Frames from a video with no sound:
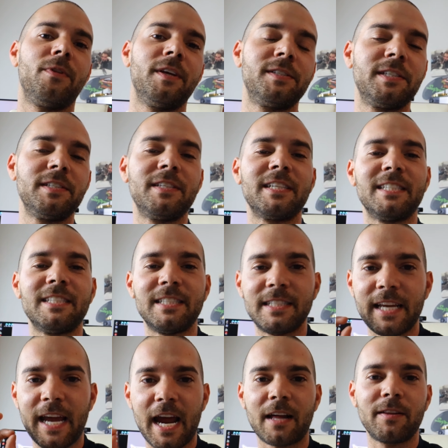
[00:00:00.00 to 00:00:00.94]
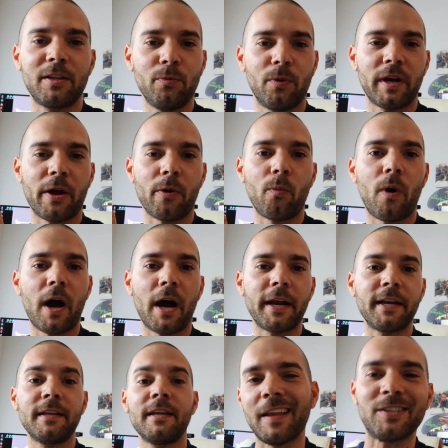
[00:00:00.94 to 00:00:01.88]
This is exactly what I
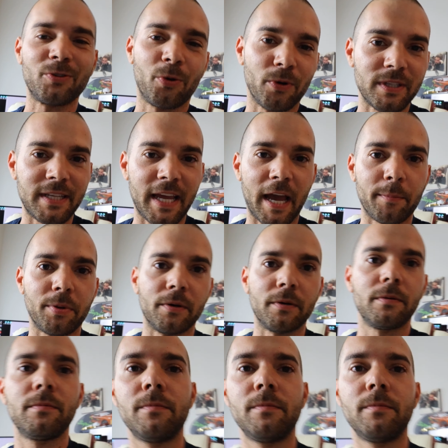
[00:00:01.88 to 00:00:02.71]
wanted. Let's go to Tampa.